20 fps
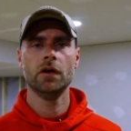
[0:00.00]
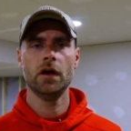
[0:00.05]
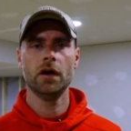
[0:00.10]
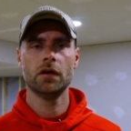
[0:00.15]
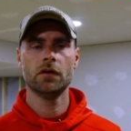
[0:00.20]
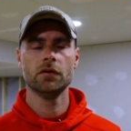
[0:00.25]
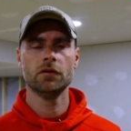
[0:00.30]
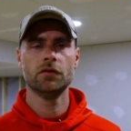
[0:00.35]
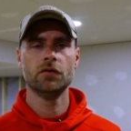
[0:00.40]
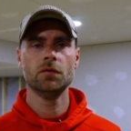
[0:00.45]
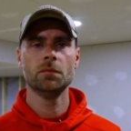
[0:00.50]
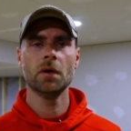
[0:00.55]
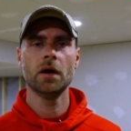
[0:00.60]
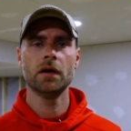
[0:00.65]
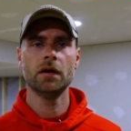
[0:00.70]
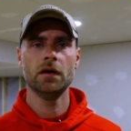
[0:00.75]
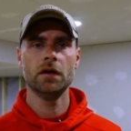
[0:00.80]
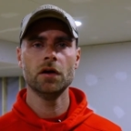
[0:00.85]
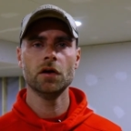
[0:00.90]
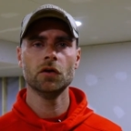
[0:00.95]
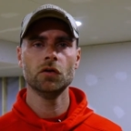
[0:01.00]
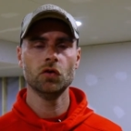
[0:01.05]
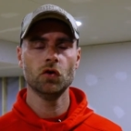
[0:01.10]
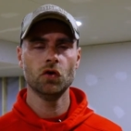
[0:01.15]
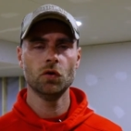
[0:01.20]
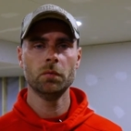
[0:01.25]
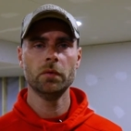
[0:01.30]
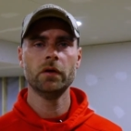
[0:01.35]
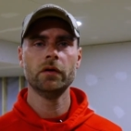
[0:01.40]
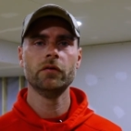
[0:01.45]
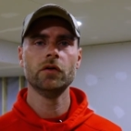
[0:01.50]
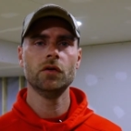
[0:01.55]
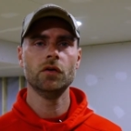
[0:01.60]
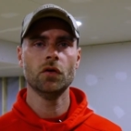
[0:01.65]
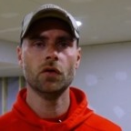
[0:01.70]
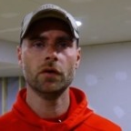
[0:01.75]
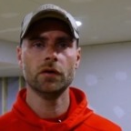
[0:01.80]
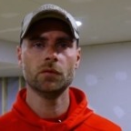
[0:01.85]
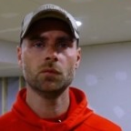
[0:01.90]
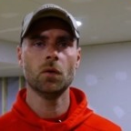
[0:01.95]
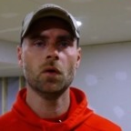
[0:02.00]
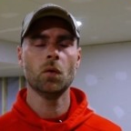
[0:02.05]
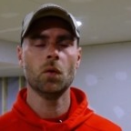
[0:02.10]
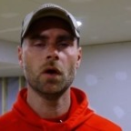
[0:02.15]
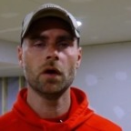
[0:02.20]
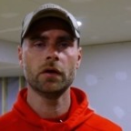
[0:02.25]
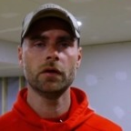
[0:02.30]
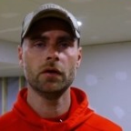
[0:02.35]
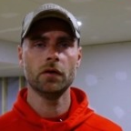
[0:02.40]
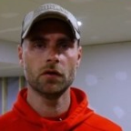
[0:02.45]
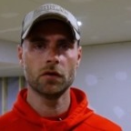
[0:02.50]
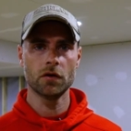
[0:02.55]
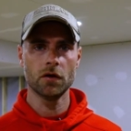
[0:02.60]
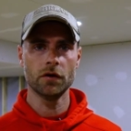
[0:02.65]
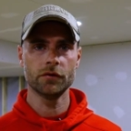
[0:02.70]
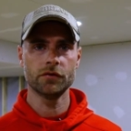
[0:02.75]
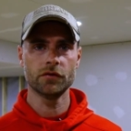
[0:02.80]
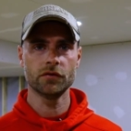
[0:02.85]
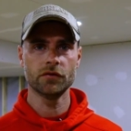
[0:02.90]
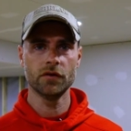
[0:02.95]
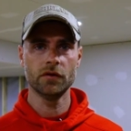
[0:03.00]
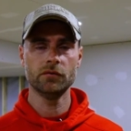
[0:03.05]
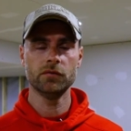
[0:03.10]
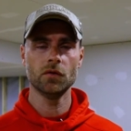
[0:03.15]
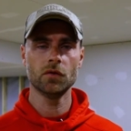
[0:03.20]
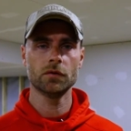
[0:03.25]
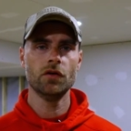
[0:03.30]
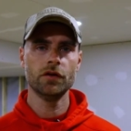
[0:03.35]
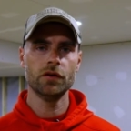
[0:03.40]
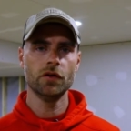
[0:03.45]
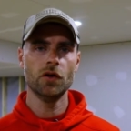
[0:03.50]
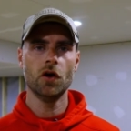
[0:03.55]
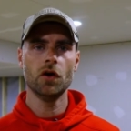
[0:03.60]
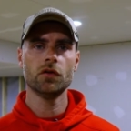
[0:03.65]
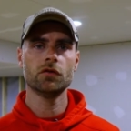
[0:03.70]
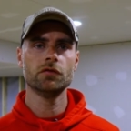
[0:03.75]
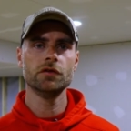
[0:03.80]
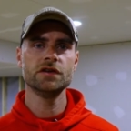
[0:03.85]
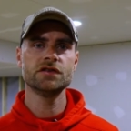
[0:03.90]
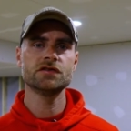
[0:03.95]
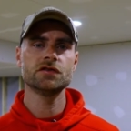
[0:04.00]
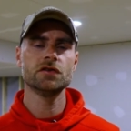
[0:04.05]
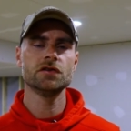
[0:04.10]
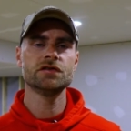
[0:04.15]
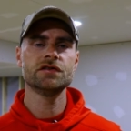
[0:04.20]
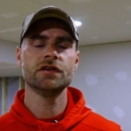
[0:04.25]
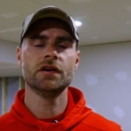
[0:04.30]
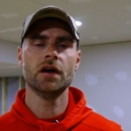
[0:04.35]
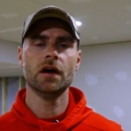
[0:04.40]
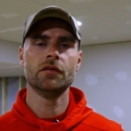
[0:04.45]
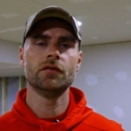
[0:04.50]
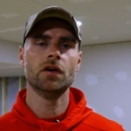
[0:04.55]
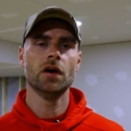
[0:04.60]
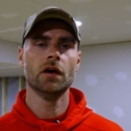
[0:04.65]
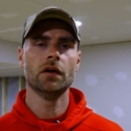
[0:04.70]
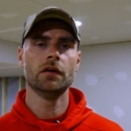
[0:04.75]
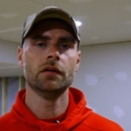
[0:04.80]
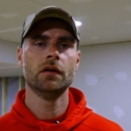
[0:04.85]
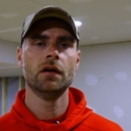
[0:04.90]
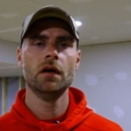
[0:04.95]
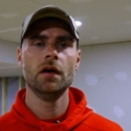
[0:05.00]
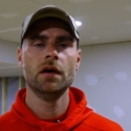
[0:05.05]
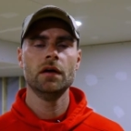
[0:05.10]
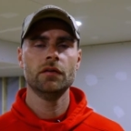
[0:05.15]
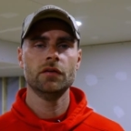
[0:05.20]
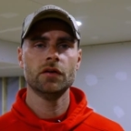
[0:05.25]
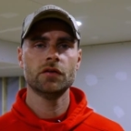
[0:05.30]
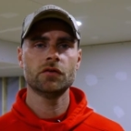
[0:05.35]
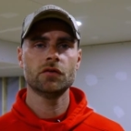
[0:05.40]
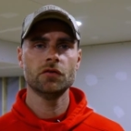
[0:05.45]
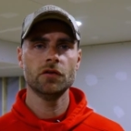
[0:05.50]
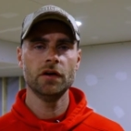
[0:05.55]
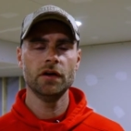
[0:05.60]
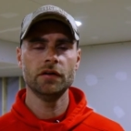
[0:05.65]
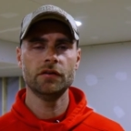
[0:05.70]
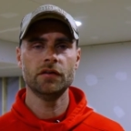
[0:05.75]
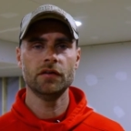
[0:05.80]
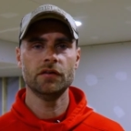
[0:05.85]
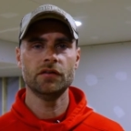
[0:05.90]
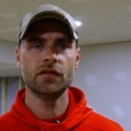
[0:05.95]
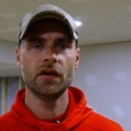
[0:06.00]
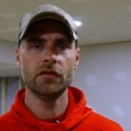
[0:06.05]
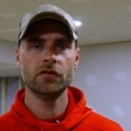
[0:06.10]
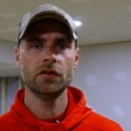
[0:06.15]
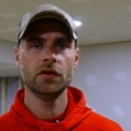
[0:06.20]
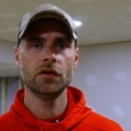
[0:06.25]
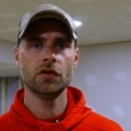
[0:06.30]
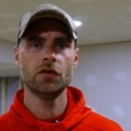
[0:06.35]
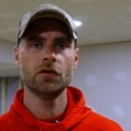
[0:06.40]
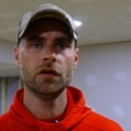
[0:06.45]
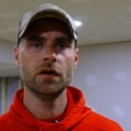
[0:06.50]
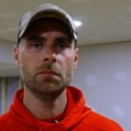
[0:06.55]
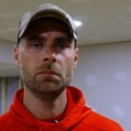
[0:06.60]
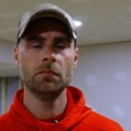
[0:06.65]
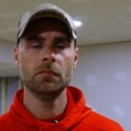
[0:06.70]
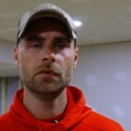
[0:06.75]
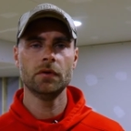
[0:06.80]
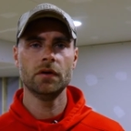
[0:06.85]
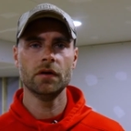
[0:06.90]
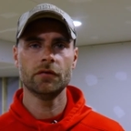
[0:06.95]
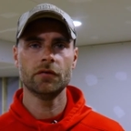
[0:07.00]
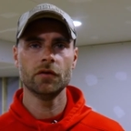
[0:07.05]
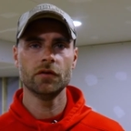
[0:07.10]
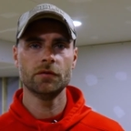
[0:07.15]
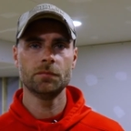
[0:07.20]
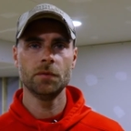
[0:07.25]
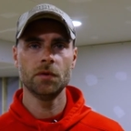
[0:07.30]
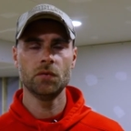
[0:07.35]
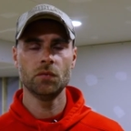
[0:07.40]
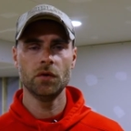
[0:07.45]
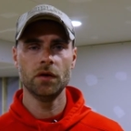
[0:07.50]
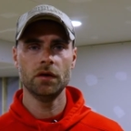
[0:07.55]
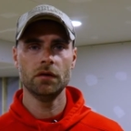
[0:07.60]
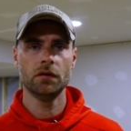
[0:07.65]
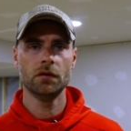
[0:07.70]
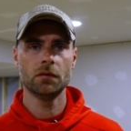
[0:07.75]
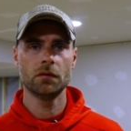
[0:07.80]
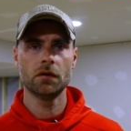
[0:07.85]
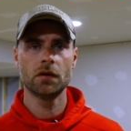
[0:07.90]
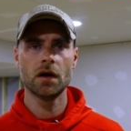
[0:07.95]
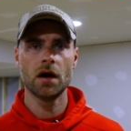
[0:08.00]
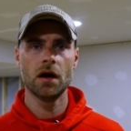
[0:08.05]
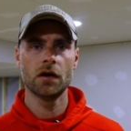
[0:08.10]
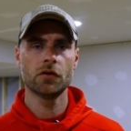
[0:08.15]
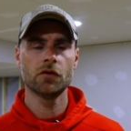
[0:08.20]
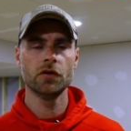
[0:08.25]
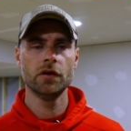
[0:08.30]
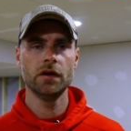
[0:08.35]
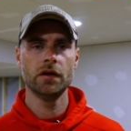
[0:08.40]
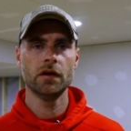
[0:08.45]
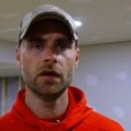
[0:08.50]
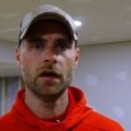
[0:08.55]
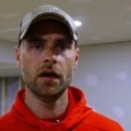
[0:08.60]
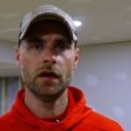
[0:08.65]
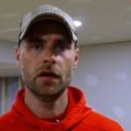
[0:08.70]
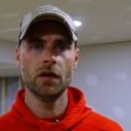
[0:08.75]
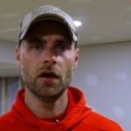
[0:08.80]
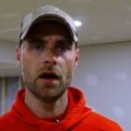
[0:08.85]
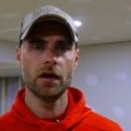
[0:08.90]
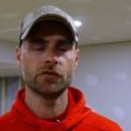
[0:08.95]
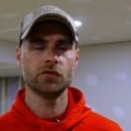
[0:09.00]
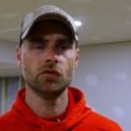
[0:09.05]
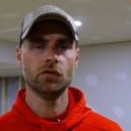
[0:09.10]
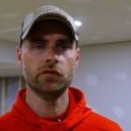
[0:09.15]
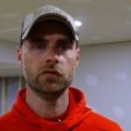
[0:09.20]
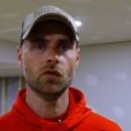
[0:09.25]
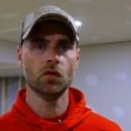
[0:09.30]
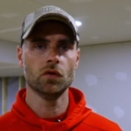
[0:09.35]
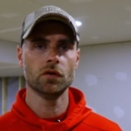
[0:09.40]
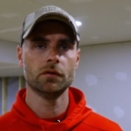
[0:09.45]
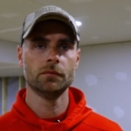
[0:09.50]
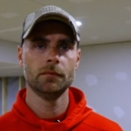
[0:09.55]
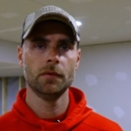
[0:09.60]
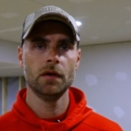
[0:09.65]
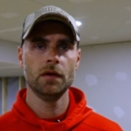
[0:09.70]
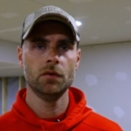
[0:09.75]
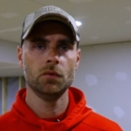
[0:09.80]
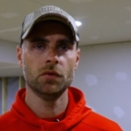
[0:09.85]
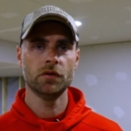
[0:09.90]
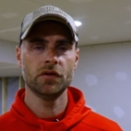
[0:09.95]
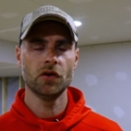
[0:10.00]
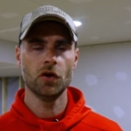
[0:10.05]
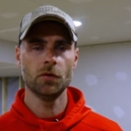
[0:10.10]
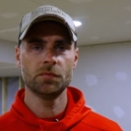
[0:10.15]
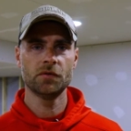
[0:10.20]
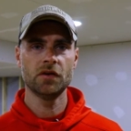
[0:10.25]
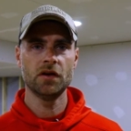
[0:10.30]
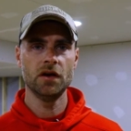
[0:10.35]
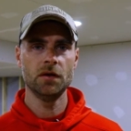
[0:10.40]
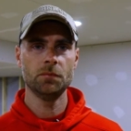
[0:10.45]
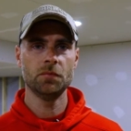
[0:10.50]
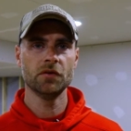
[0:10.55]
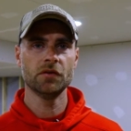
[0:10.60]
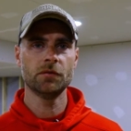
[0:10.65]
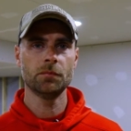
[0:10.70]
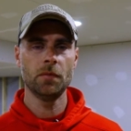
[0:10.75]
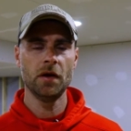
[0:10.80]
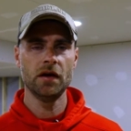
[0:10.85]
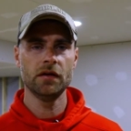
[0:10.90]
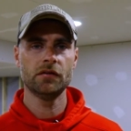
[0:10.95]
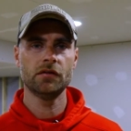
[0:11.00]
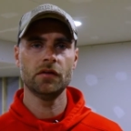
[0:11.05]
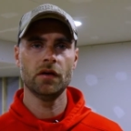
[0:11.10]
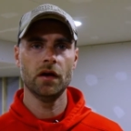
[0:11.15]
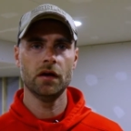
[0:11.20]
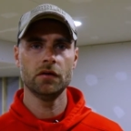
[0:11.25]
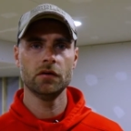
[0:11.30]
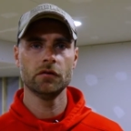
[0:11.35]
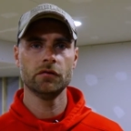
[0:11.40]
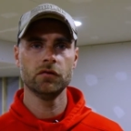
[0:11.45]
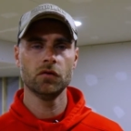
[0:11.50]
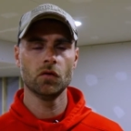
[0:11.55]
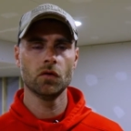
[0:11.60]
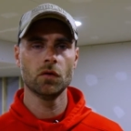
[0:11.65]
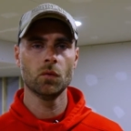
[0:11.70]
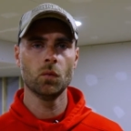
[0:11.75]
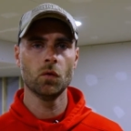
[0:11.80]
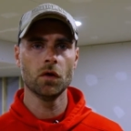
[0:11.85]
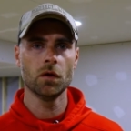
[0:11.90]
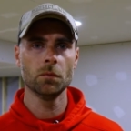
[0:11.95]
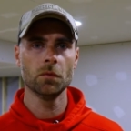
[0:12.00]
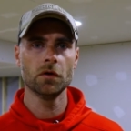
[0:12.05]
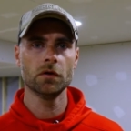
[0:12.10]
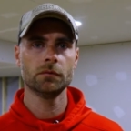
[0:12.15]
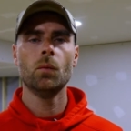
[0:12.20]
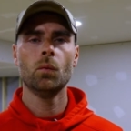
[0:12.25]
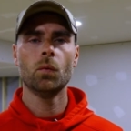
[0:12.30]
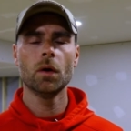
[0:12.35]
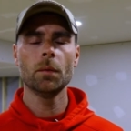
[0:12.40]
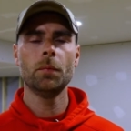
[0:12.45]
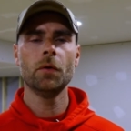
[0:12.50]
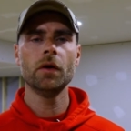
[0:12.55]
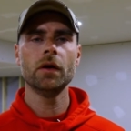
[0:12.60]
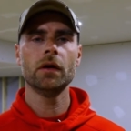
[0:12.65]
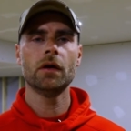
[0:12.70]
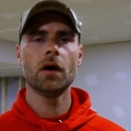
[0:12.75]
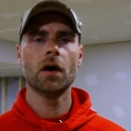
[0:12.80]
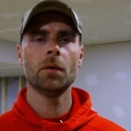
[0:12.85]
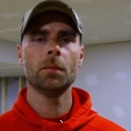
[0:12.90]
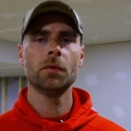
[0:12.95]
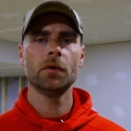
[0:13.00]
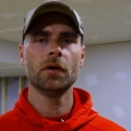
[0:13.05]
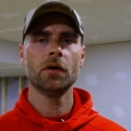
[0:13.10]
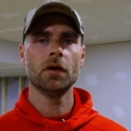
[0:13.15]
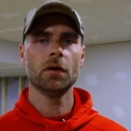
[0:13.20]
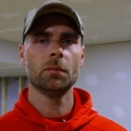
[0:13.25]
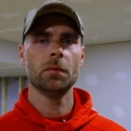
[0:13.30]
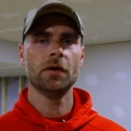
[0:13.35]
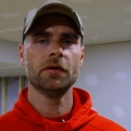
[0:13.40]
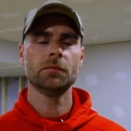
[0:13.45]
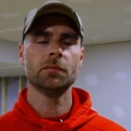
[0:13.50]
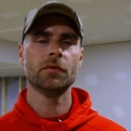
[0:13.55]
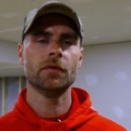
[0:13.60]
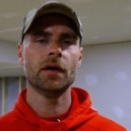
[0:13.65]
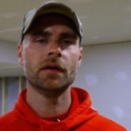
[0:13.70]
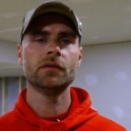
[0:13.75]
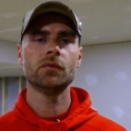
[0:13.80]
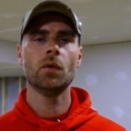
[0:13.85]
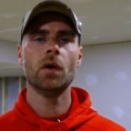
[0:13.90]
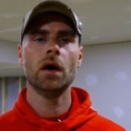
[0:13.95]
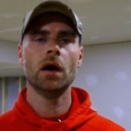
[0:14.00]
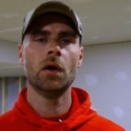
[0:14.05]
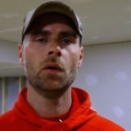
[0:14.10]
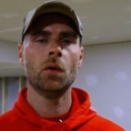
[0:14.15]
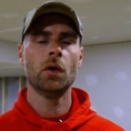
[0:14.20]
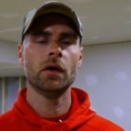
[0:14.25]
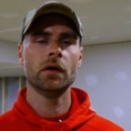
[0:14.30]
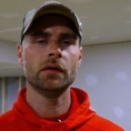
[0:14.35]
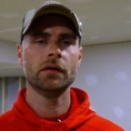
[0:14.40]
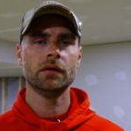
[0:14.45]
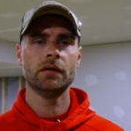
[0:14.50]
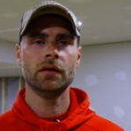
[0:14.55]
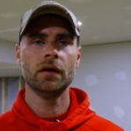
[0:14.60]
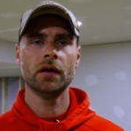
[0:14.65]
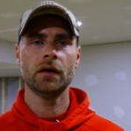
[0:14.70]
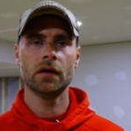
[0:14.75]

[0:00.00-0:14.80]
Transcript: anchors, you might hear a little bit of a noise while walking across your subfloor. And in all the research that I've done, this creates a 7-degree difference between concrete and your actual floor, which helps keep your space and your floor warmer. We're putting carpet in our basement. That's why I wanted to take